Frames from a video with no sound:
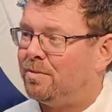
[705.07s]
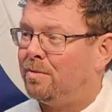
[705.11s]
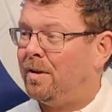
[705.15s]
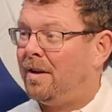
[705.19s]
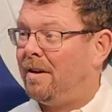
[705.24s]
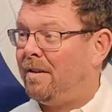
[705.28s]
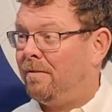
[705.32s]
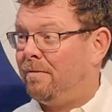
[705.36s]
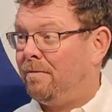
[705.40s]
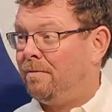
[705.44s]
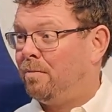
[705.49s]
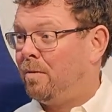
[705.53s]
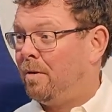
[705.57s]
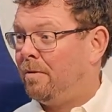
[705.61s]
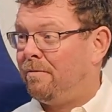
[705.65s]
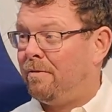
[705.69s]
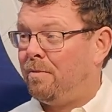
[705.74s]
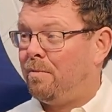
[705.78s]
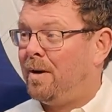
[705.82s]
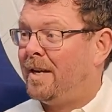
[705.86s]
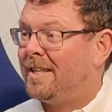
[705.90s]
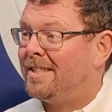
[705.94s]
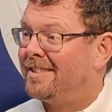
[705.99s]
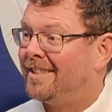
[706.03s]
We're
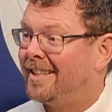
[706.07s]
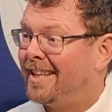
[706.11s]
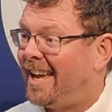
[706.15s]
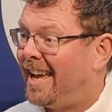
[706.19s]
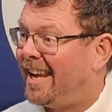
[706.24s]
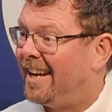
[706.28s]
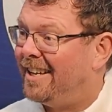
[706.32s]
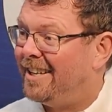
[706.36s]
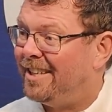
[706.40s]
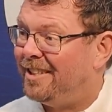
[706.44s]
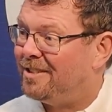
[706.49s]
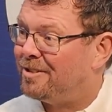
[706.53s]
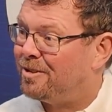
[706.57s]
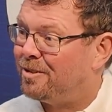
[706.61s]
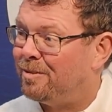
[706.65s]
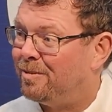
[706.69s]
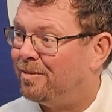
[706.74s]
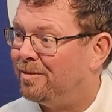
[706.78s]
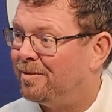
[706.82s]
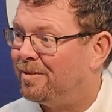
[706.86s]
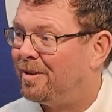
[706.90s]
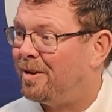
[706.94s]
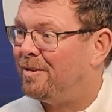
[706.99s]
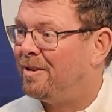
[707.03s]
from Western Canada. I was going
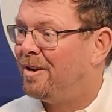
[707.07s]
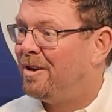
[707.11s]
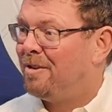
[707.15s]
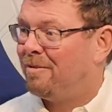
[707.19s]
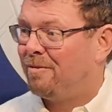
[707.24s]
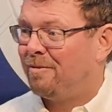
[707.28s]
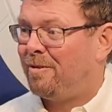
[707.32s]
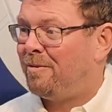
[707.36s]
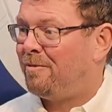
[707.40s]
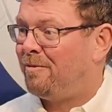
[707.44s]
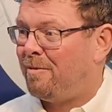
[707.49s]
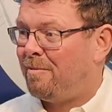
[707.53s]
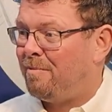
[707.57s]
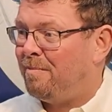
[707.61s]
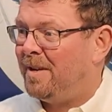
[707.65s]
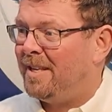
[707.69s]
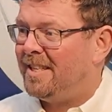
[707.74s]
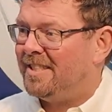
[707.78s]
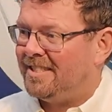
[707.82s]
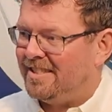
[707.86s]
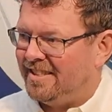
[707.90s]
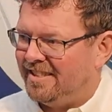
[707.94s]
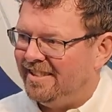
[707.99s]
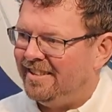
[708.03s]
to say, is that manufactured
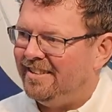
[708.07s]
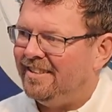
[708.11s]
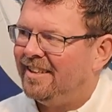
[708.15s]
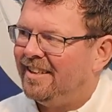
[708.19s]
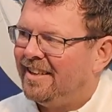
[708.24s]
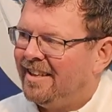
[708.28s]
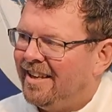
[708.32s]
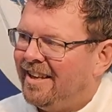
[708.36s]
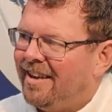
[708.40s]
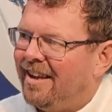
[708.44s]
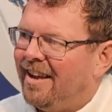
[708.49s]
out in Canada?